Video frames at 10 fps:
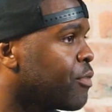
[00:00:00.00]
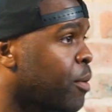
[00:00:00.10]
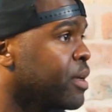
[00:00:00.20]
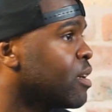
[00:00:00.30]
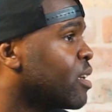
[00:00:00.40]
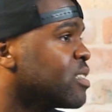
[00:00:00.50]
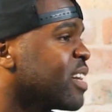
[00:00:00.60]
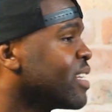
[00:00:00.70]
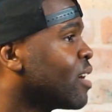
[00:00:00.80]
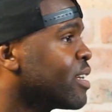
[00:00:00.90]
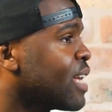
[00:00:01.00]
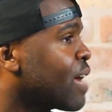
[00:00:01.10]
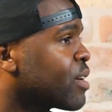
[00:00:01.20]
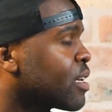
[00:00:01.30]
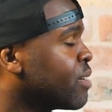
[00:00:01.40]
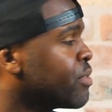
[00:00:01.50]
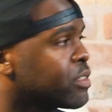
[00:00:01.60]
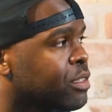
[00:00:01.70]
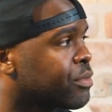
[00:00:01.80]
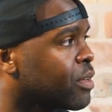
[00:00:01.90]
If I'm being honest, I didn't have a clear
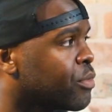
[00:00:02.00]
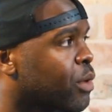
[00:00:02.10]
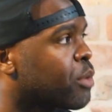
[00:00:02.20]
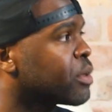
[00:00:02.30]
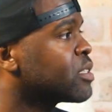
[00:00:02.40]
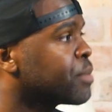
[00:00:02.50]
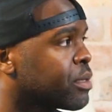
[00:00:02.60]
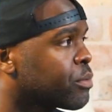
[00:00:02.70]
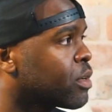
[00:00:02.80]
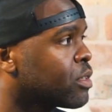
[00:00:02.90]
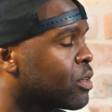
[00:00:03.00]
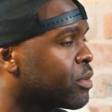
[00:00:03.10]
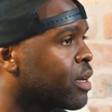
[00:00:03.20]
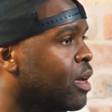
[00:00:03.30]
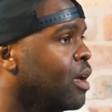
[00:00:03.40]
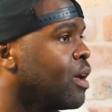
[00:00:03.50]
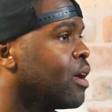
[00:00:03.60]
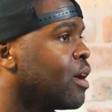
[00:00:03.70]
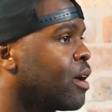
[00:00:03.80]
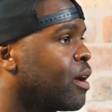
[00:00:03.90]
vision of where I wanted to be when I was older.
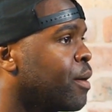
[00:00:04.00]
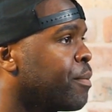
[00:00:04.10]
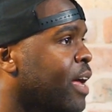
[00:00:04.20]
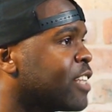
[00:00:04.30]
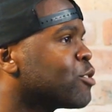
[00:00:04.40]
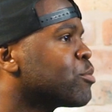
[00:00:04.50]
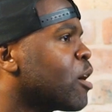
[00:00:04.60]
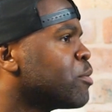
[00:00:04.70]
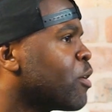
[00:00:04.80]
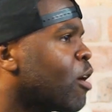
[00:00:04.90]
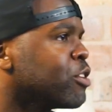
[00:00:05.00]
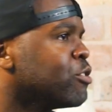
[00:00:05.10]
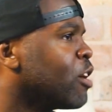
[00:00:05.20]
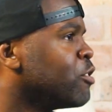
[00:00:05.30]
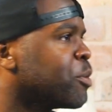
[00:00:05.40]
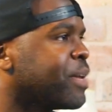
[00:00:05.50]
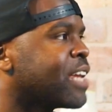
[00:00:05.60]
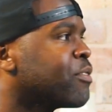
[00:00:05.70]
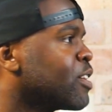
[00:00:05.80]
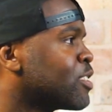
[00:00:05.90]
And sometimes I used to be
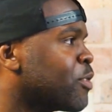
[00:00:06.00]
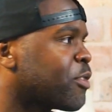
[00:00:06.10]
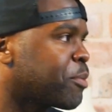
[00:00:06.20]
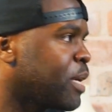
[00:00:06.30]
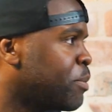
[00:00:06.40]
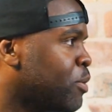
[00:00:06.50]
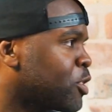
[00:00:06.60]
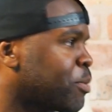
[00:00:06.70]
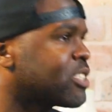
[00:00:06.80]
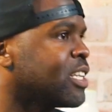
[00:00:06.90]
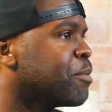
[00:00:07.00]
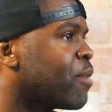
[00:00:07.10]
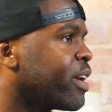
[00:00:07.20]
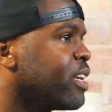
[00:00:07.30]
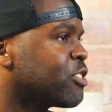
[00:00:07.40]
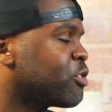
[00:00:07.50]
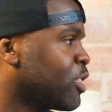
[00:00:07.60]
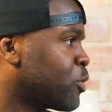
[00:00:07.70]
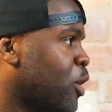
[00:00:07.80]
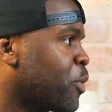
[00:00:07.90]
envious of other people, especially in my industry
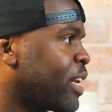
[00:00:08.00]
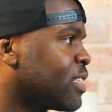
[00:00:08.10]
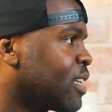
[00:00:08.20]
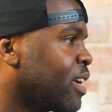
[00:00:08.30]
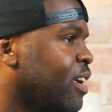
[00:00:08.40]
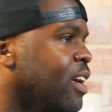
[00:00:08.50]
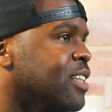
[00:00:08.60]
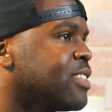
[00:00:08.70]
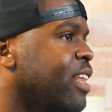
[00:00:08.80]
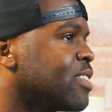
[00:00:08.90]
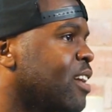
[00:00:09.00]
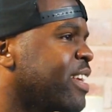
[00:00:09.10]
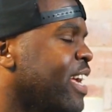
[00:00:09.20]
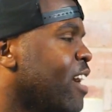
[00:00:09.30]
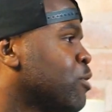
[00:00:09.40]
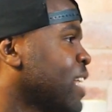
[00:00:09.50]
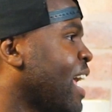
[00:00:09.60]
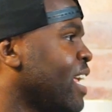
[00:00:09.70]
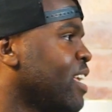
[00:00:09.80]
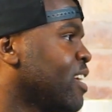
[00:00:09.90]
as well, when they say things like, yeah, I was
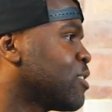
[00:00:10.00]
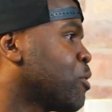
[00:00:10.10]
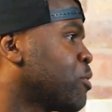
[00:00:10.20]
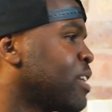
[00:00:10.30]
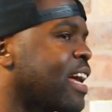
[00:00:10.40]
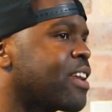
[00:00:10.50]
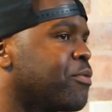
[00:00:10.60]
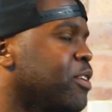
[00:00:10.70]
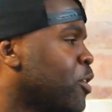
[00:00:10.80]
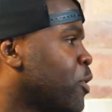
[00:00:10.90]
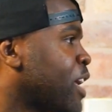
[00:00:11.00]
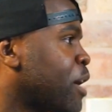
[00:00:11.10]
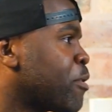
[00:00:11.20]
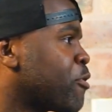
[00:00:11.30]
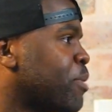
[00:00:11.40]
8 years old and I had a video camera from